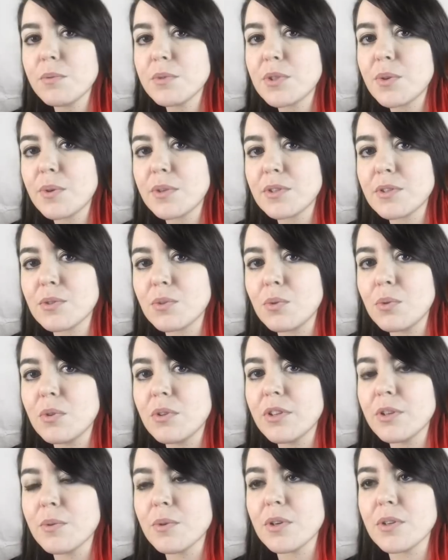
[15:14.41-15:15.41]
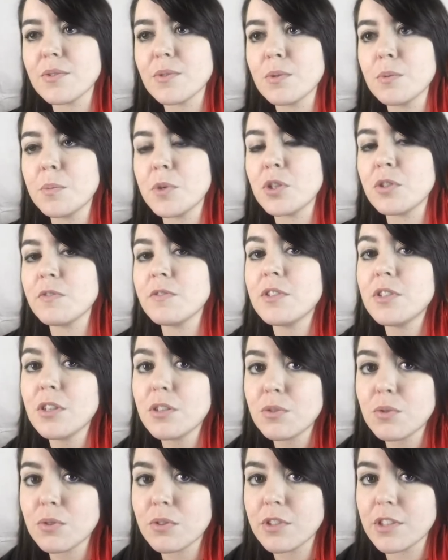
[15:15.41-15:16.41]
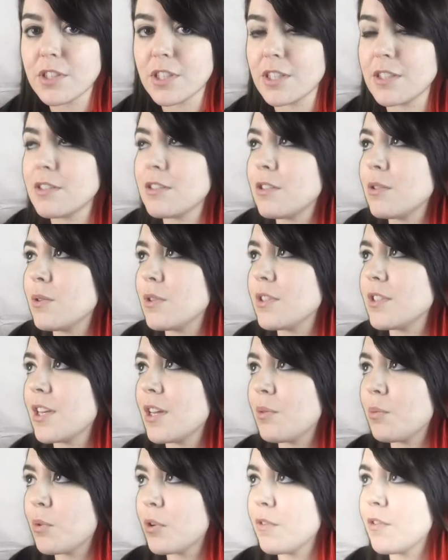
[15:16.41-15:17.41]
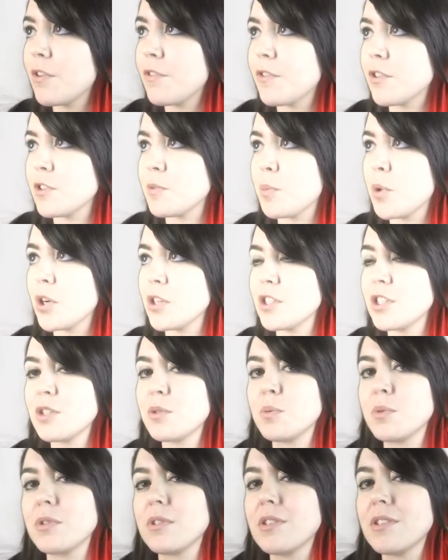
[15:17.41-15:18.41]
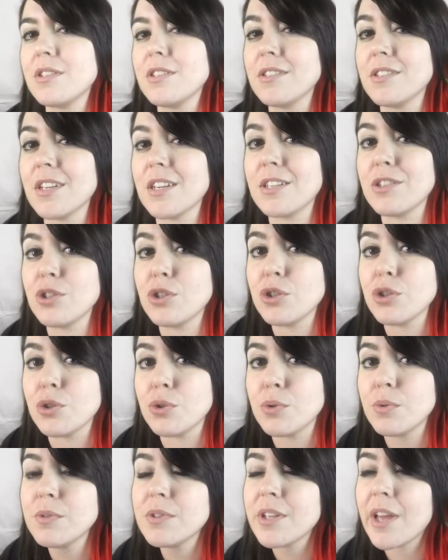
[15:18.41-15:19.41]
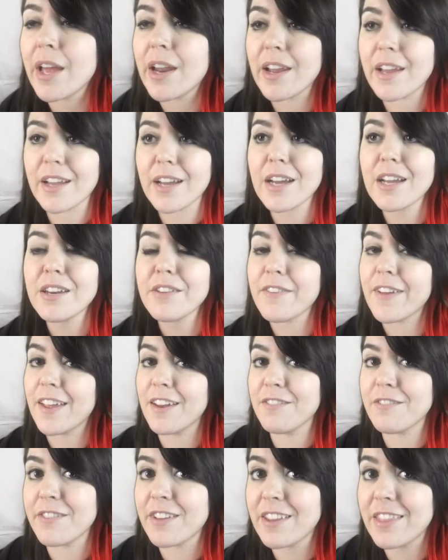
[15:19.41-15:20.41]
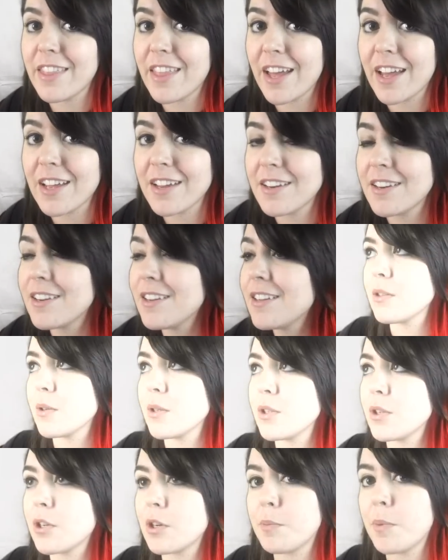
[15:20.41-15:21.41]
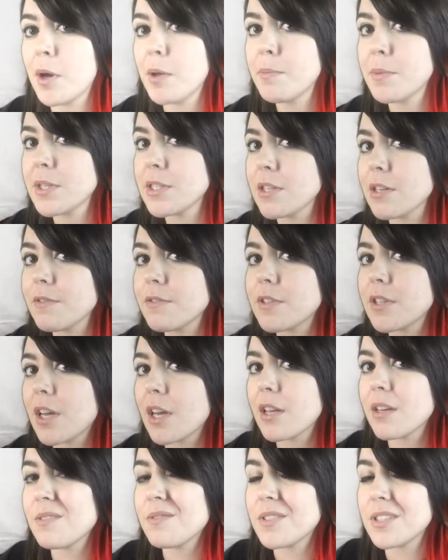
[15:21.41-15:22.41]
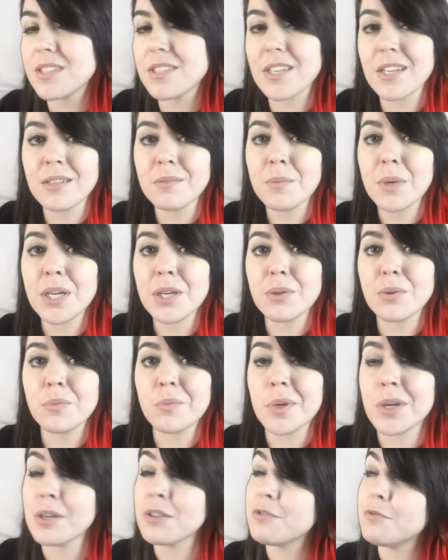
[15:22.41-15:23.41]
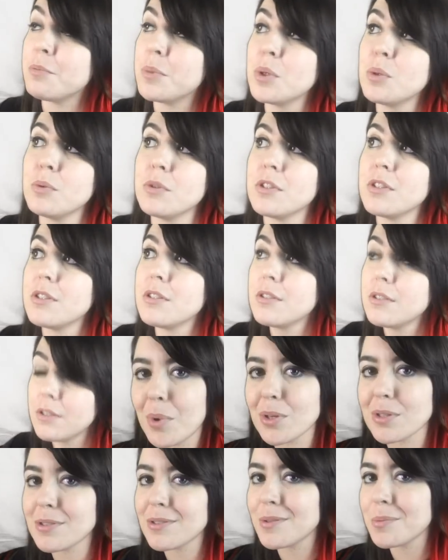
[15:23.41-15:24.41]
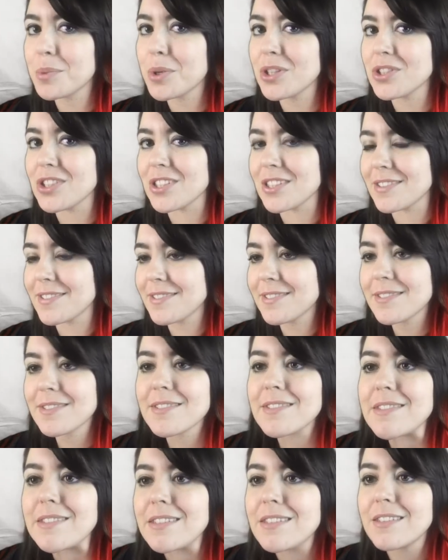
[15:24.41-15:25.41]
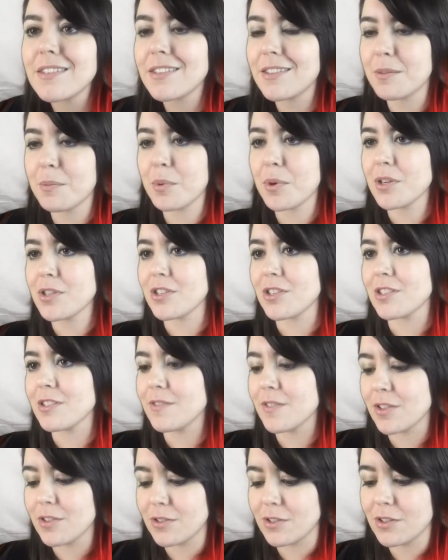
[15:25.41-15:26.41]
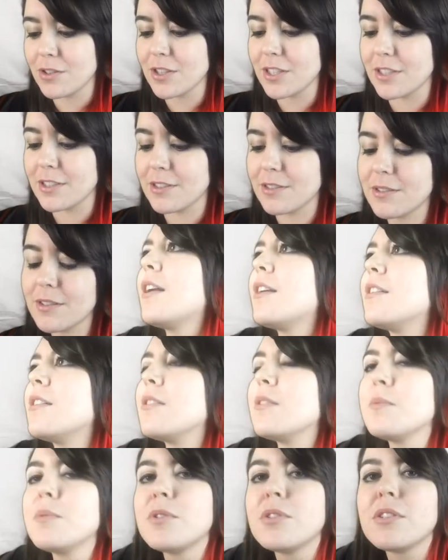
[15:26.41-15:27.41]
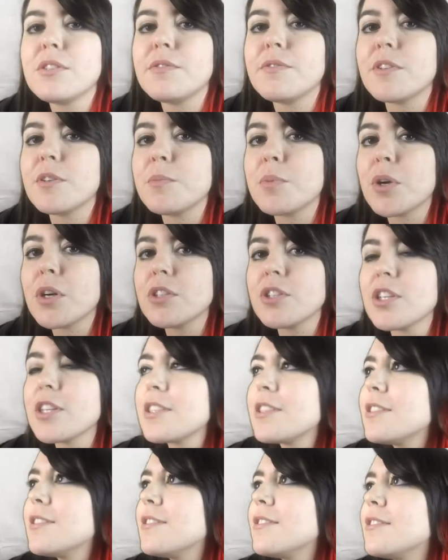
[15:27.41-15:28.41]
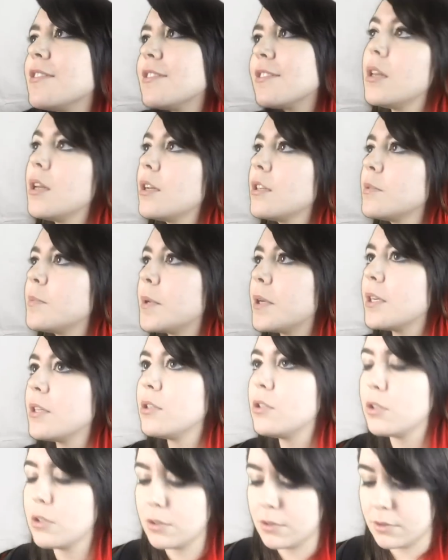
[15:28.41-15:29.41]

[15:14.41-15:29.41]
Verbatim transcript: I was going to school, there were also a bunch of industrial design students, and one of their first projects was to design shoes, and I kind of envied that, so I took it upon myself to kind of design my own pair of boots. Personal projects. Stealing the projects of other degrees. I don't know, it was just a fun project. Next page.